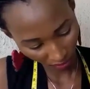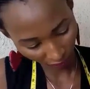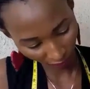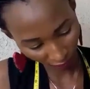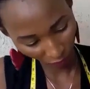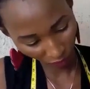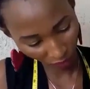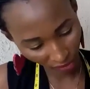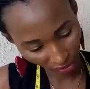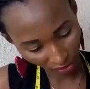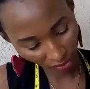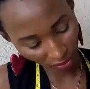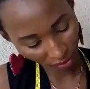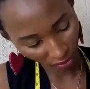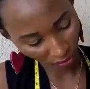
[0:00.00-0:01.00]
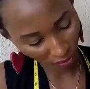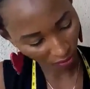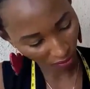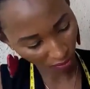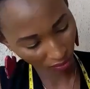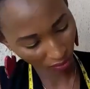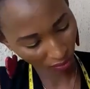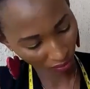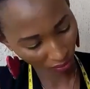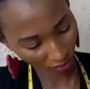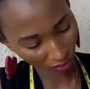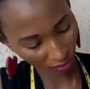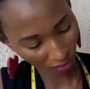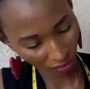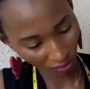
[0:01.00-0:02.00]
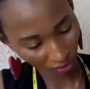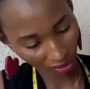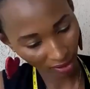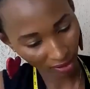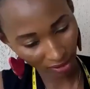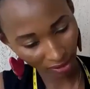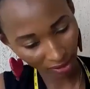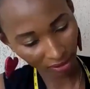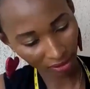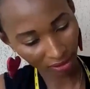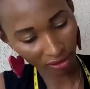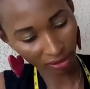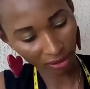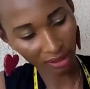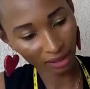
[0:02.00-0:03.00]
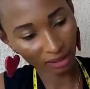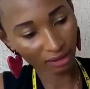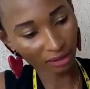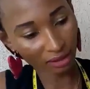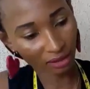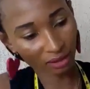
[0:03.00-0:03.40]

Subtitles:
Fold in your excess like this.